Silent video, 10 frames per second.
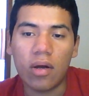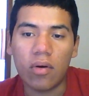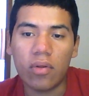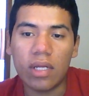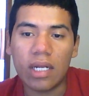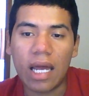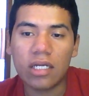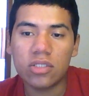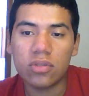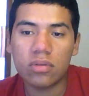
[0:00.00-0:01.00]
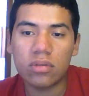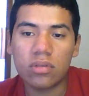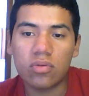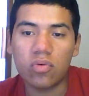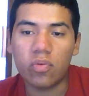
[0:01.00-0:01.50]
other actions
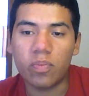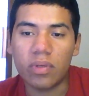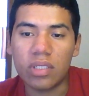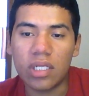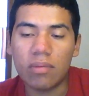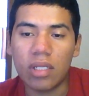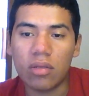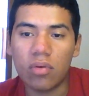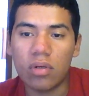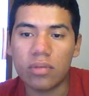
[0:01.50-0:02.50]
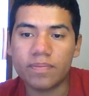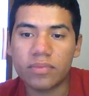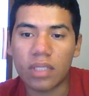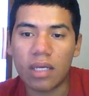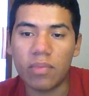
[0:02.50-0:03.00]
to preserve the soil,
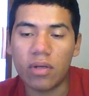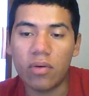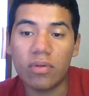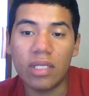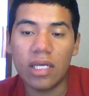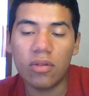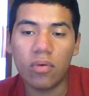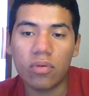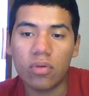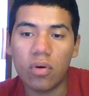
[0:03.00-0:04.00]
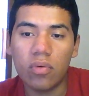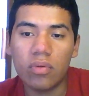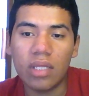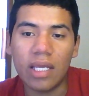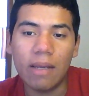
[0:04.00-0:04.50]
because they don't know
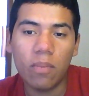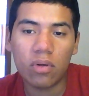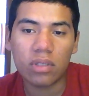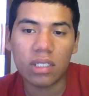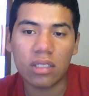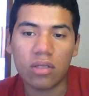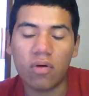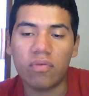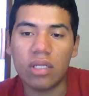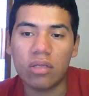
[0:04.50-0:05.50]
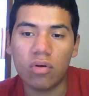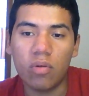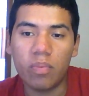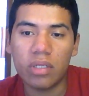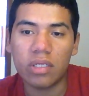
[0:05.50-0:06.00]
the importance of the soil
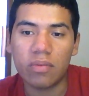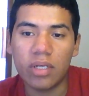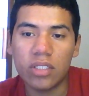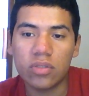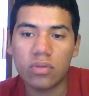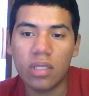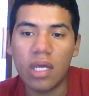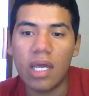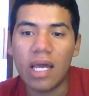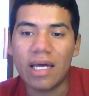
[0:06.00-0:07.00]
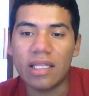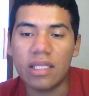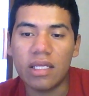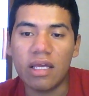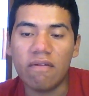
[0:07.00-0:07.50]
preservation and
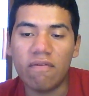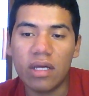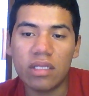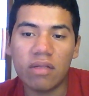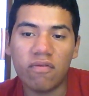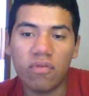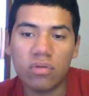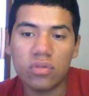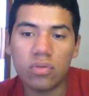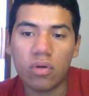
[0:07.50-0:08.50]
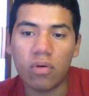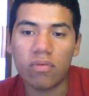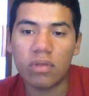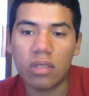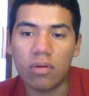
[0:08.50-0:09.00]
the effects in future of
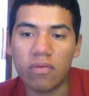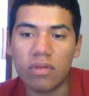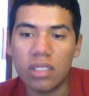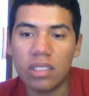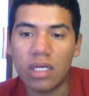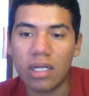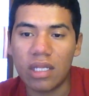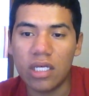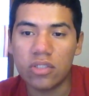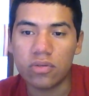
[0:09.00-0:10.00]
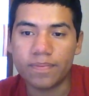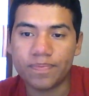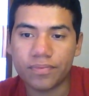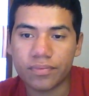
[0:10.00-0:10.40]
this degradation.